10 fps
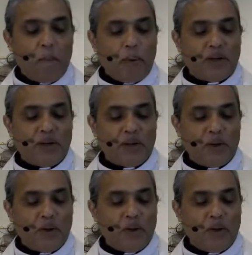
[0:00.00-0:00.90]
But
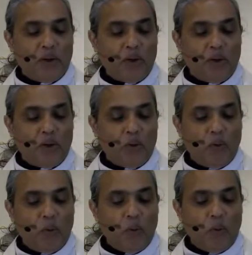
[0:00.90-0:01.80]

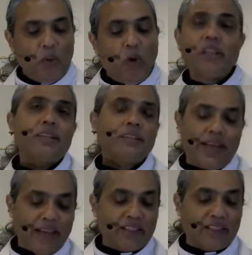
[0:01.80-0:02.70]
what are the
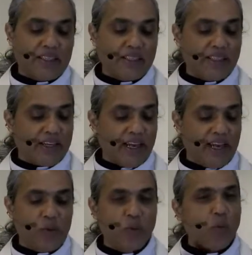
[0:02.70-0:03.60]
chances that
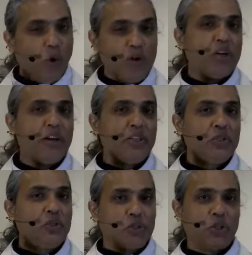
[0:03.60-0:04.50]
a
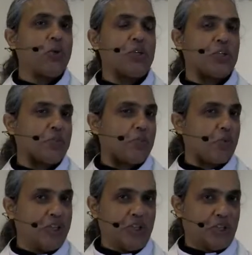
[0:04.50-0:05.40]
wandering Jewish
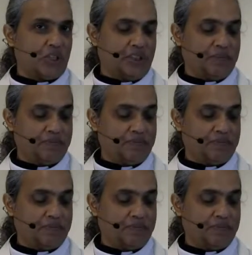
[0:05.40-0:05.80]
preacher